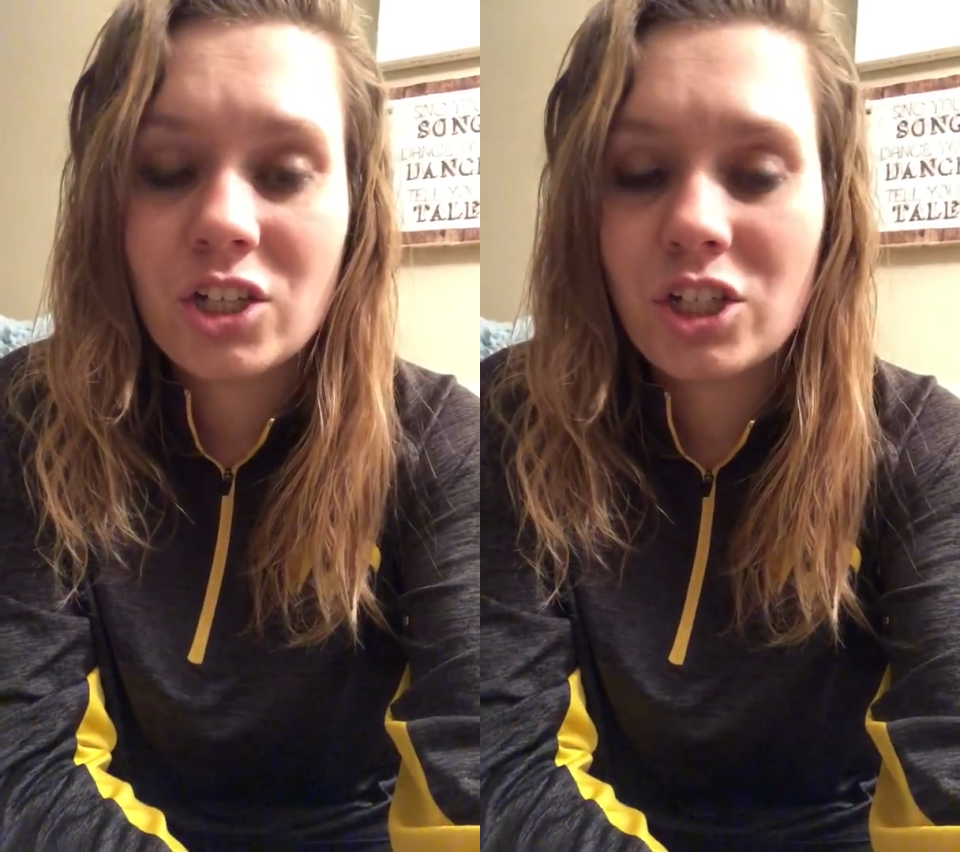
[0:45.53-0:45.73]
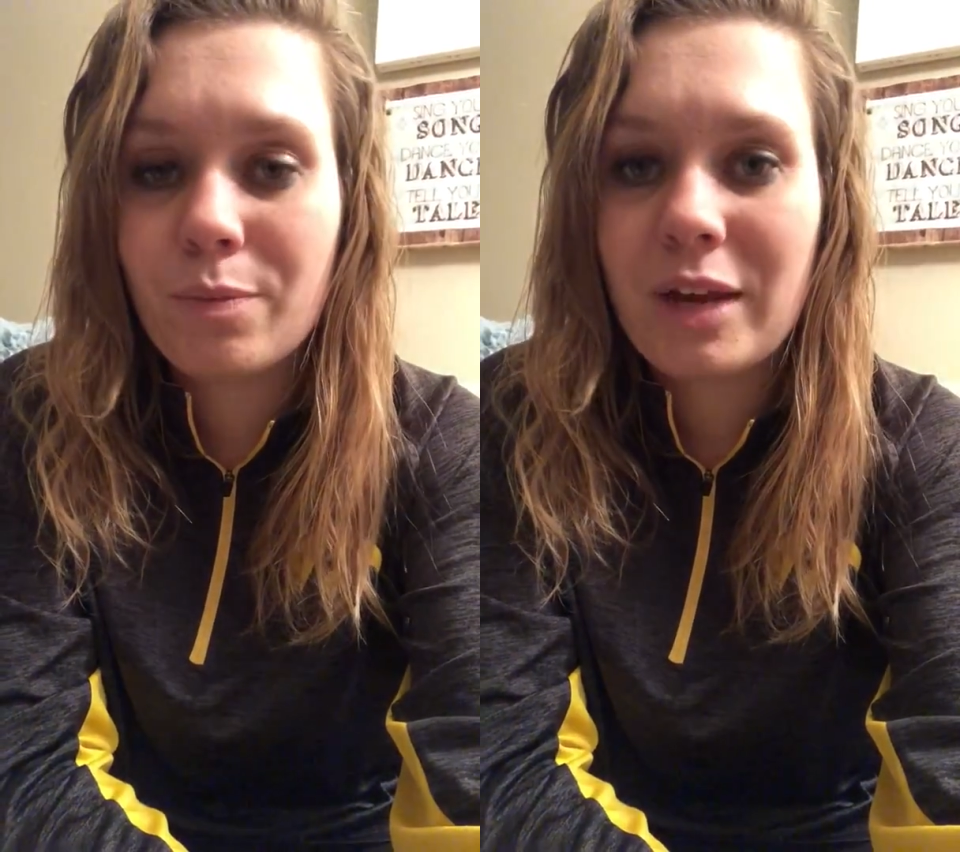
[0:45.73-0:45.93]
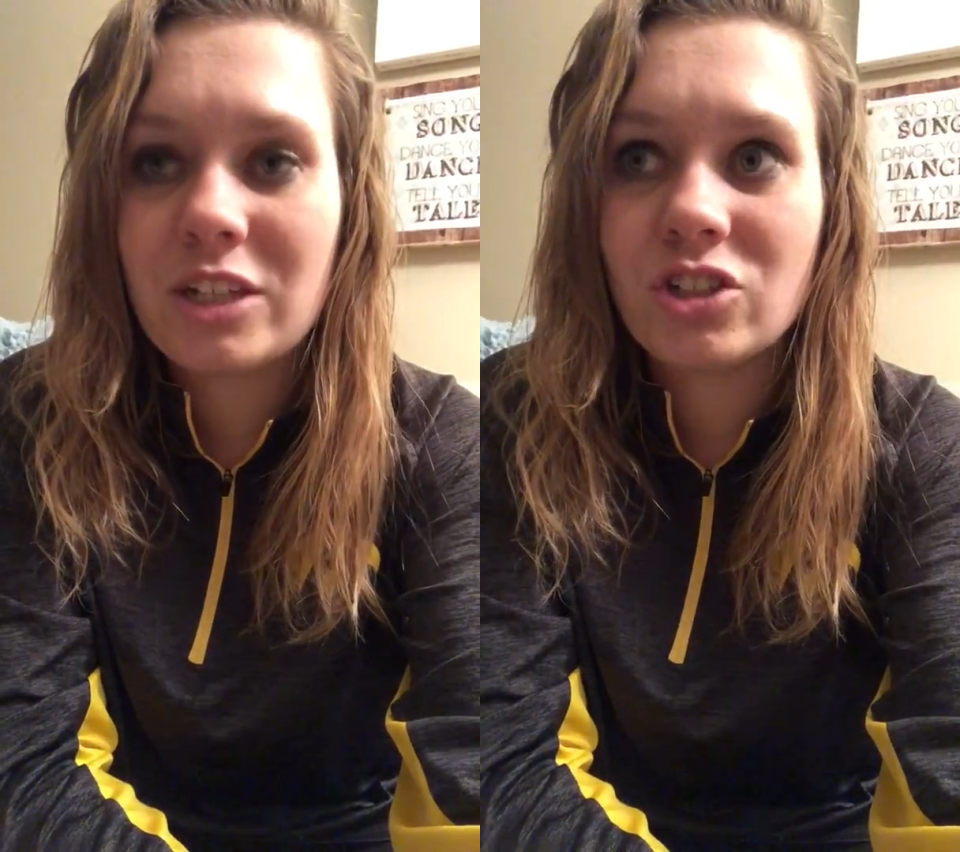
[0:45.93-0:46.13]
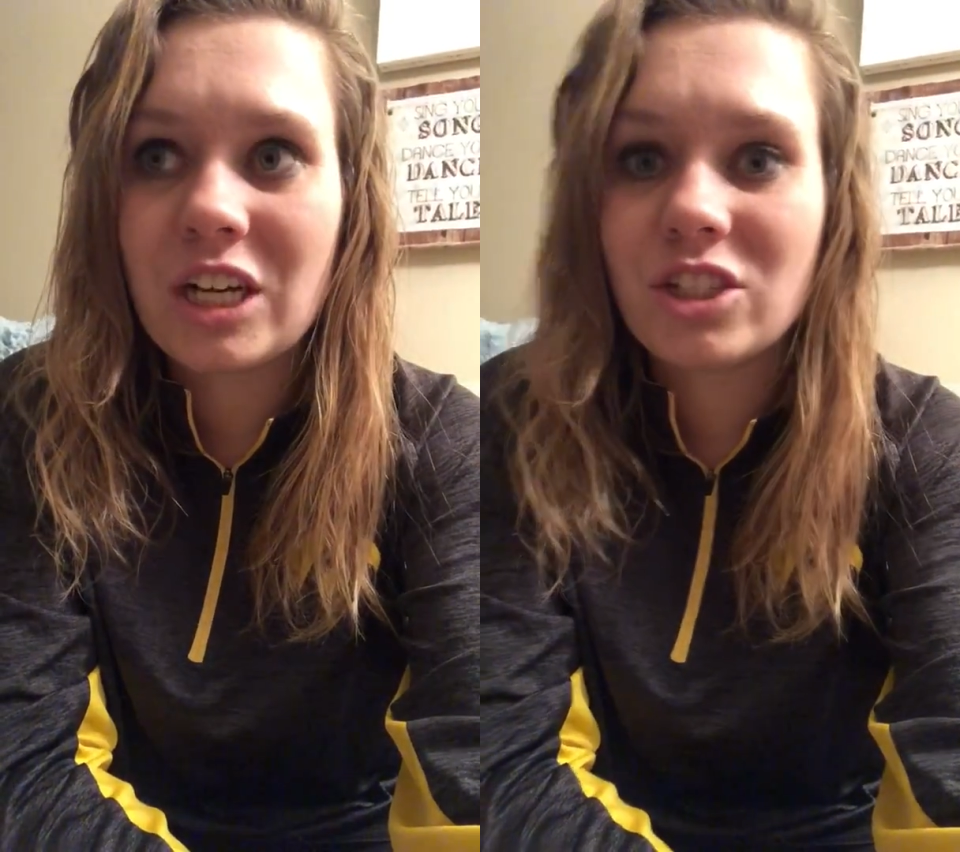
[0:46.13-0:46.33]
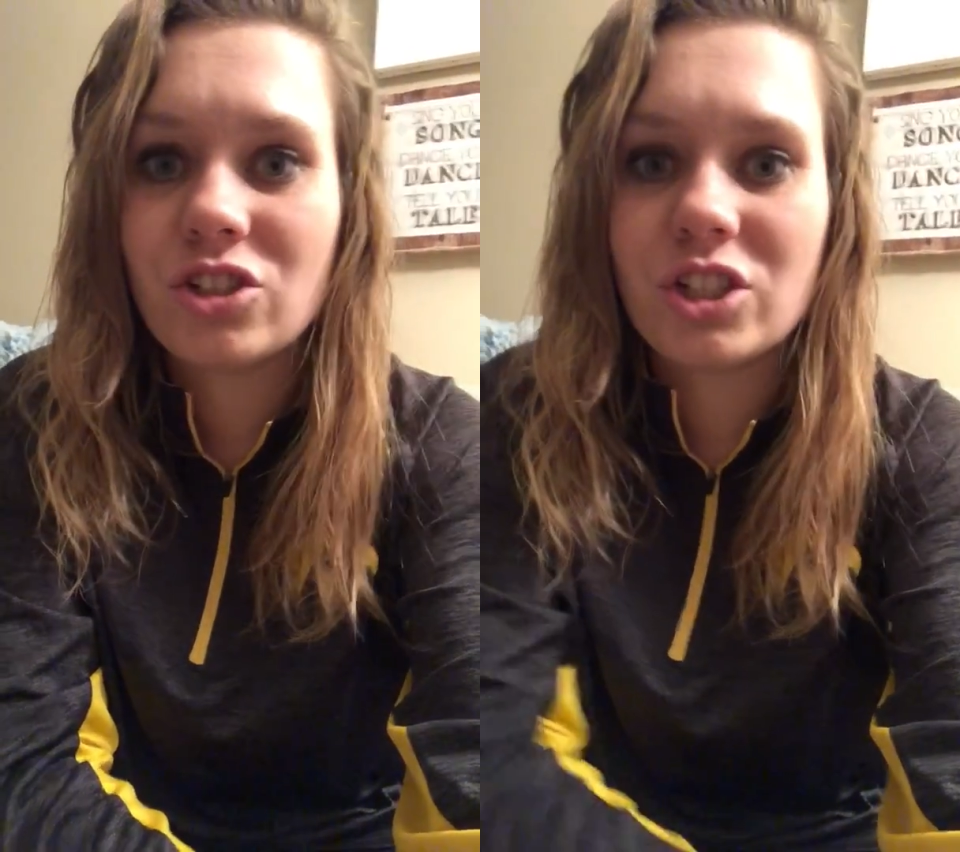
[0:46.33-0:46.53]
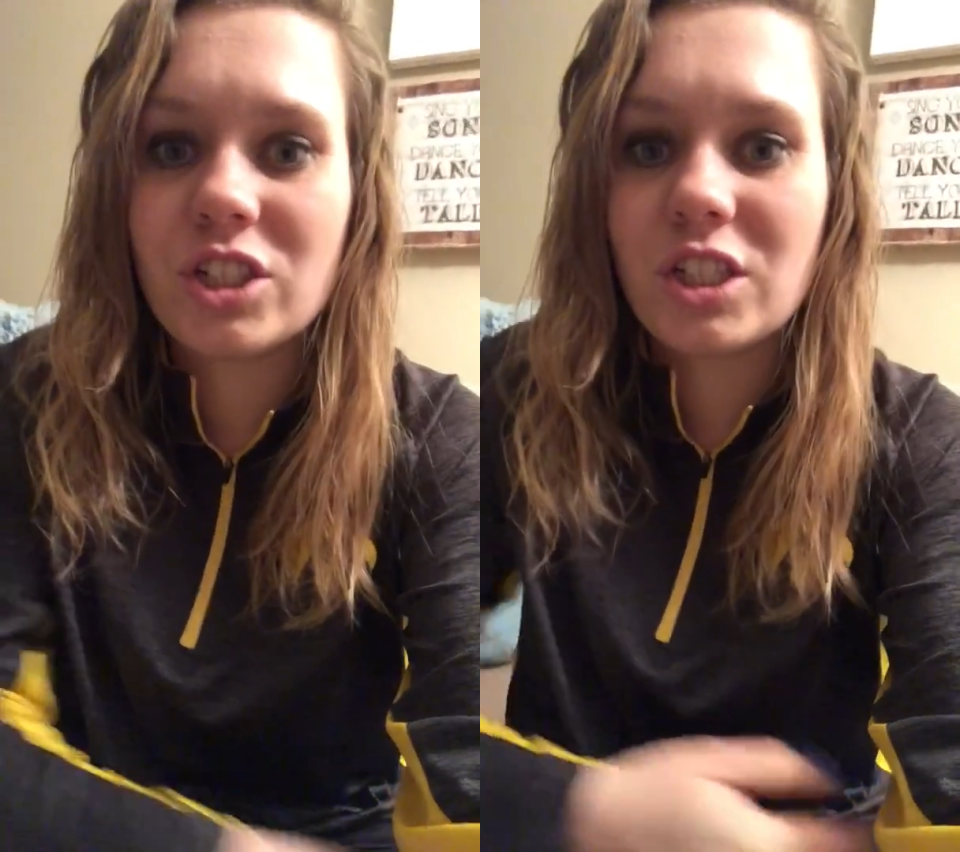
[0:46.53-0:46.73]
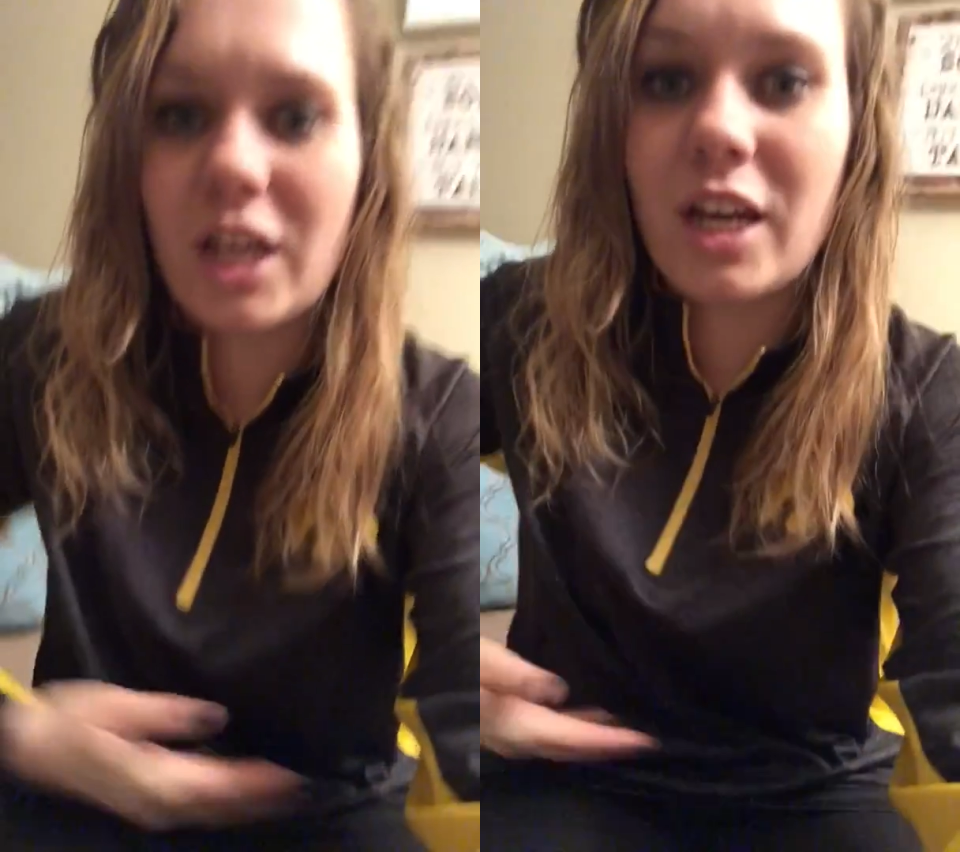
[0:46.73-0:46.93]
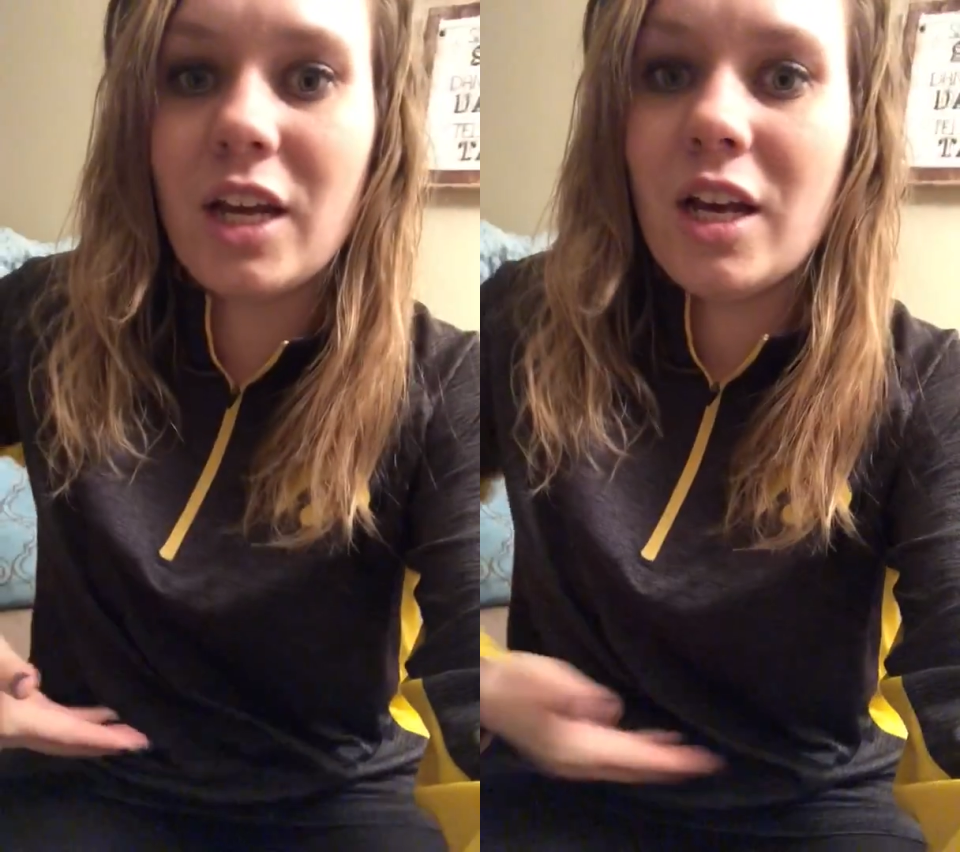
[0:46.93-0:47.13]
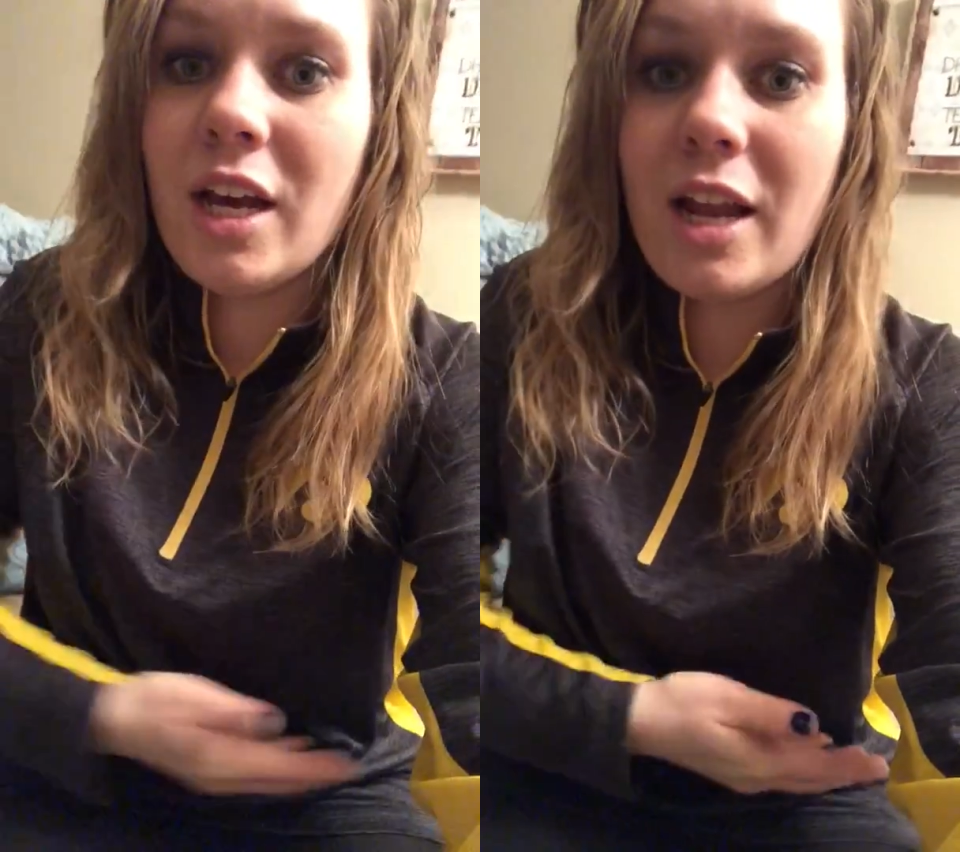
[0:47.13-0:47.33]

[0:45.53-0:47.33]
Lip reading: She made gestures like